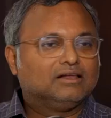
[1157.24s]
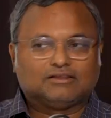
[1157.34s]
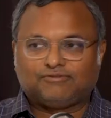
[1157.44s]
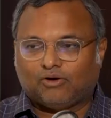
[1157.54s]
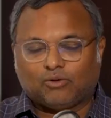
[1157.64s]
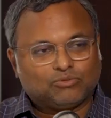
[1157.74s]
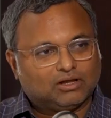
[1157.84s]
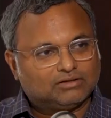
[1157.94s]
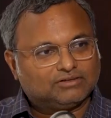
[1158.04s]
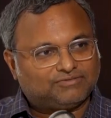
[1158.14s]
The farm
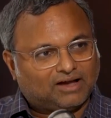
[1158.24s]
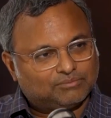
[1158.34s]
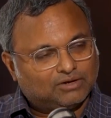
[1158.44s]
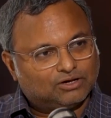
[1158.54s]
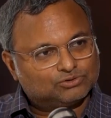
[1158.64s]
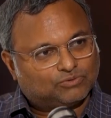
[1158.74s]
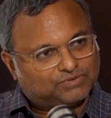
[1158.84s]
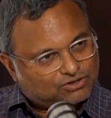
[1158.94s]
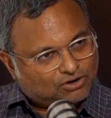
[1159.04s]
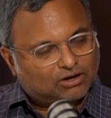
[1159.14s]
laws were
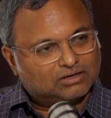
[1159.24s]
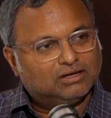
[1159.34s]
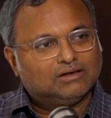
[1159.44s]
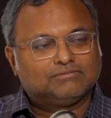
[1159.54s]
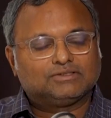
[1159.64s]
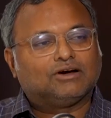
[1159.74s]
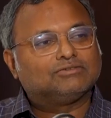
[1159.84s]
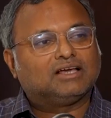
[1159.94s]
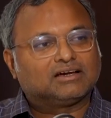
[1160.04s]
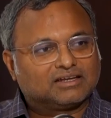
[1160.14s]
withdrawn without
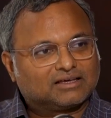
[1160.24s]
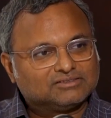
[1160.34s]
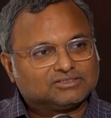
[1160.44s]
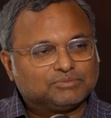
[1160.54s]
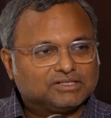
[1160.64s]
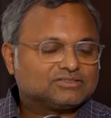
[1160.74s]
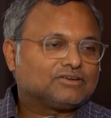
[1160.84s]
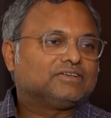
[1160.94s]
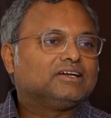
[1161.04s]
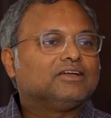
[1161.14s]
the agriculture minister of
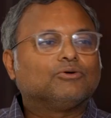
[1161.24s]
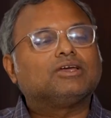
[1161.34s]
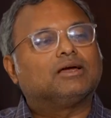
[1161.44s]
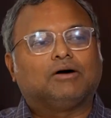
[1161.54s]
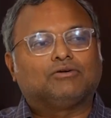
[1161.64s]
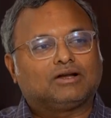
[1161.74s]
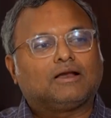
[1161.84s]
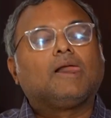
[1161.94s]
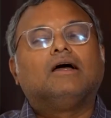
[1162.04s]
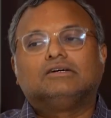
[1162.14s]
the day knowing about it.
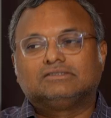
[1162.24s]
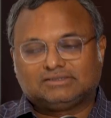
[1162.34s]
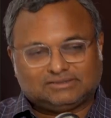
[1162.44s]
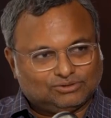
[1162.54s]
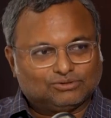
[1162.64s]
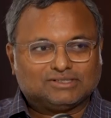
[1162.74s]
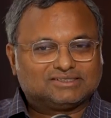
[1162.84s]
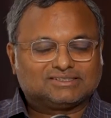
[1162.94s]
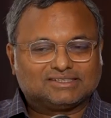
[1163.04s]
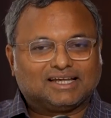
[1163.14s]
So it's
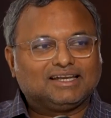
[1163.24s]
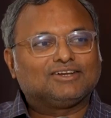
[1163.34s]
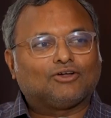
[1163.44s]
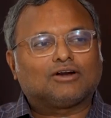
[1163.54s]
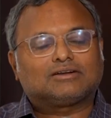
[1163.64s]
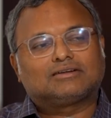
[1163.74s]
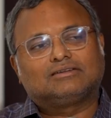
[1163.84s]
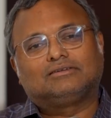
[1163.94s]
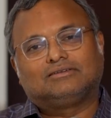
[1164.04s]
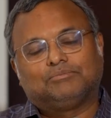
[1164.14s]
really not
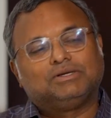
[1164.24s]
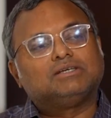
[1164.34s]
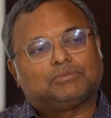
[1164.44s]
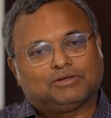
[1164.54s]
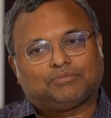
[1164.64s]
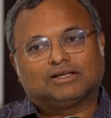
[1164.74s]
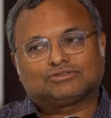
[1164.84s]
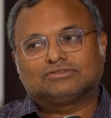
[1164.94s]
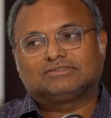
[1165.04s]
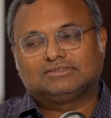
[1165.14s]
the BJP of the past.
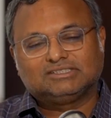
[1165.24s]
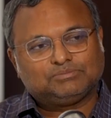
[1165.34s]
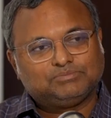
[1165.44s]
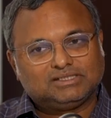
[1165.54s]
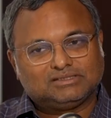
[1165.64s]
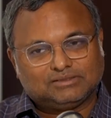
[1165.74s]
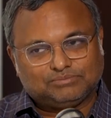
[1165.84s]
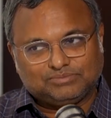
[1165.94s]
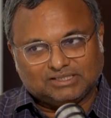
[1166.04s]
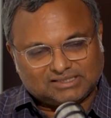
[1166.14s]
So
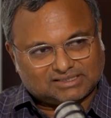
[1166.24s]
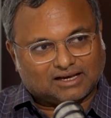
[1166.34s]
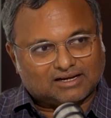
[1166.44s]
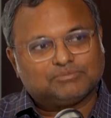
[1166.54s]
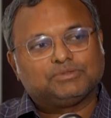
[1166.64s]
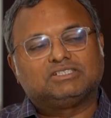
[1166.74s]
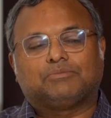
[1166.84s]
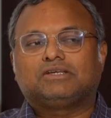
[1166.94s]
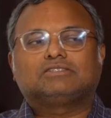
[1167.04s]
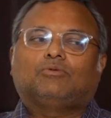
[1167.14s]
this current BJP
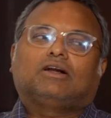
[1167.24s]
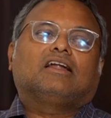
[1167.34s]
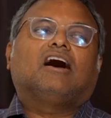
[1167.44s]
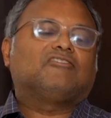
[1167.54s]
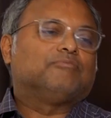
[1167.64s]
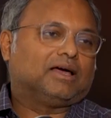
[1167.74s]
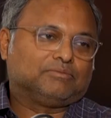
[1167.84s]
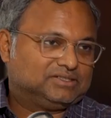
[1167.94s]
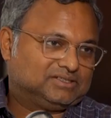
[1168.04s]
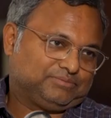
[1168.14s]
is a 1.5-man
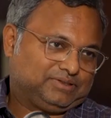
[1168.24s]
BJP.